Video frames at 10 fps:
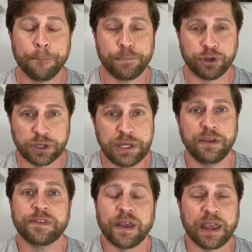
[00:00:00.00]

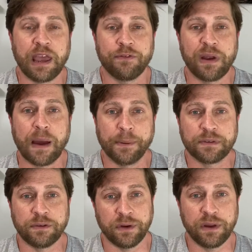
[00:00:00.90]
please take every
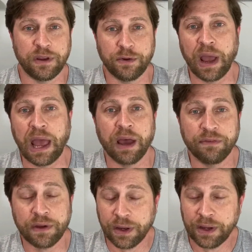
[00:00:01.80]
opportunity you have
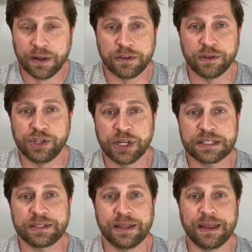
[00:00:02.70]
to
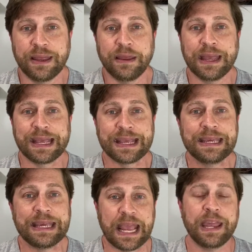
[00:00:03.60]
just
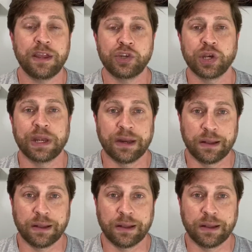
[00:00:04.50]
engage in